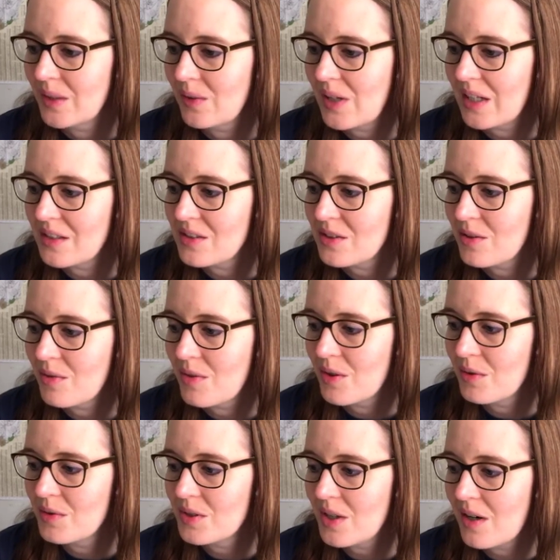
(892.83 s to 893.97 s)
So
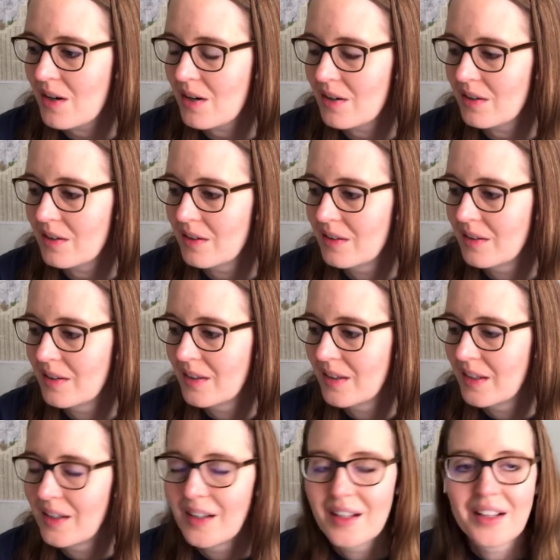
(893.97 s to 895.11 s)
those are
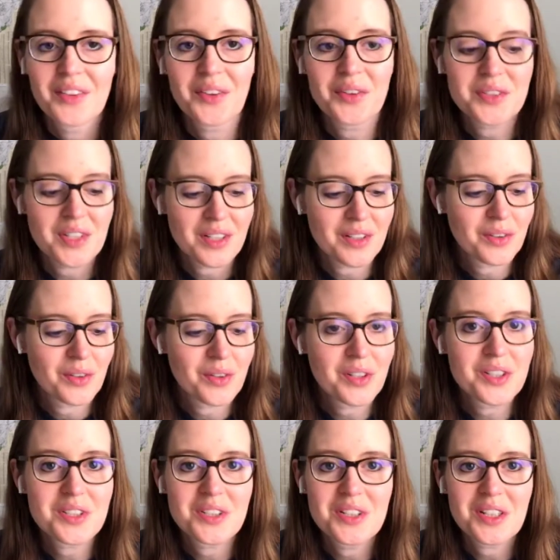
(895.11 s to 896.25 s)
those are Laura's
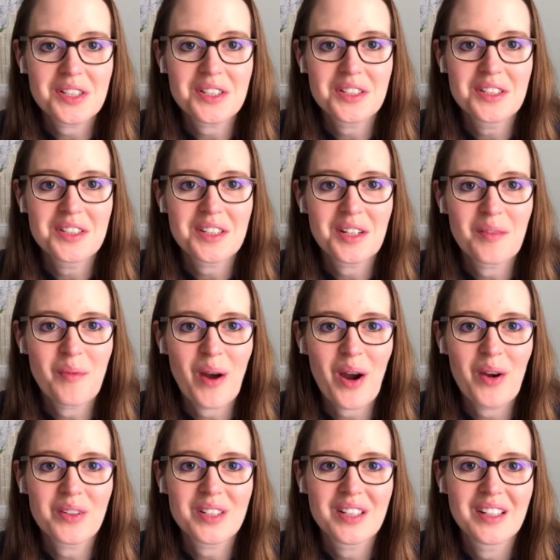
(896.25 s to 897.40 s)
suggestions
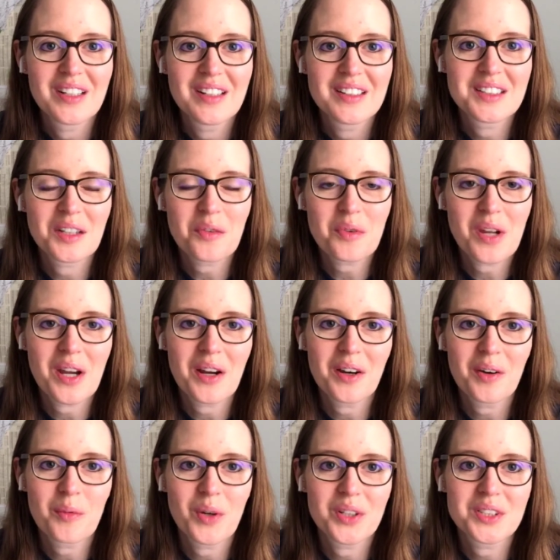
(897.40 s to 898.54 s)
about self-care
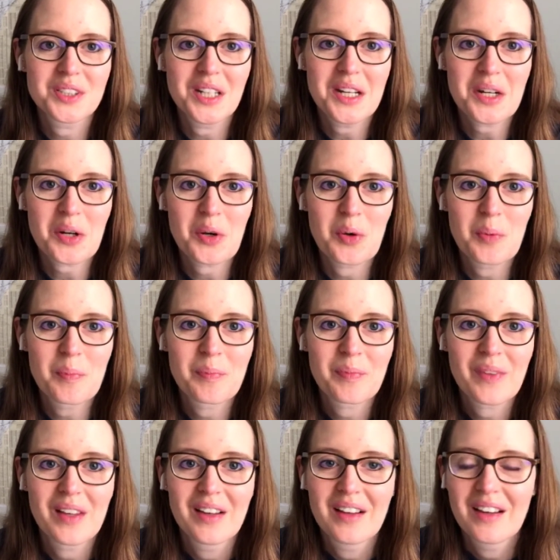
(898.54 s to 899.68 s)
while staying at home.
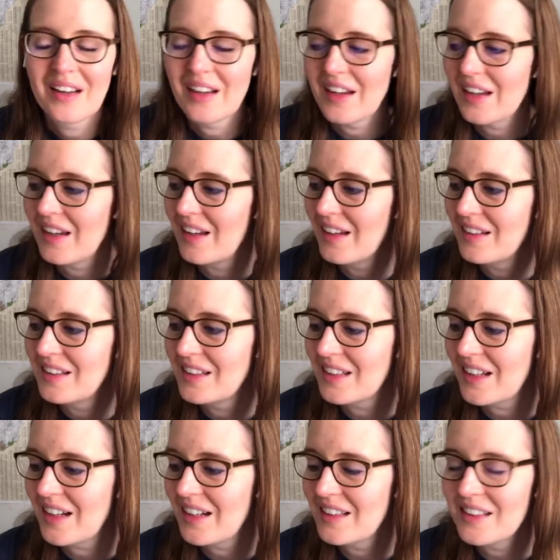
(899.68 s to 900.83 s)
And
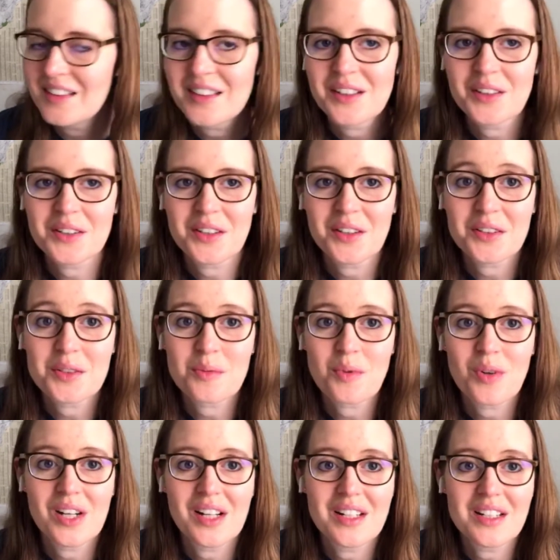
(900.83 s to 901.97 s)
I think there are some
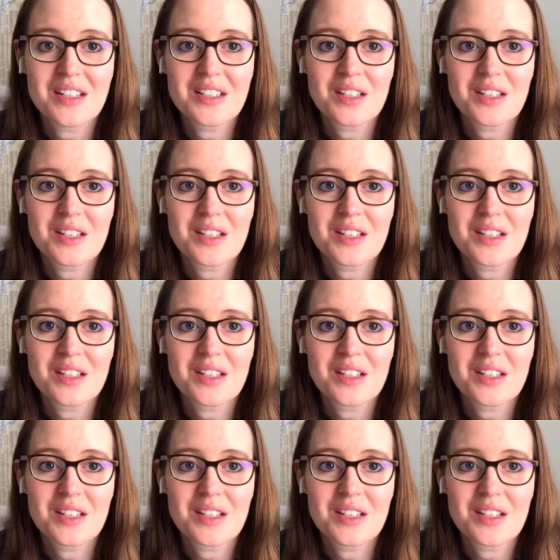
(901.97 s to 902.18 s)
great ideas.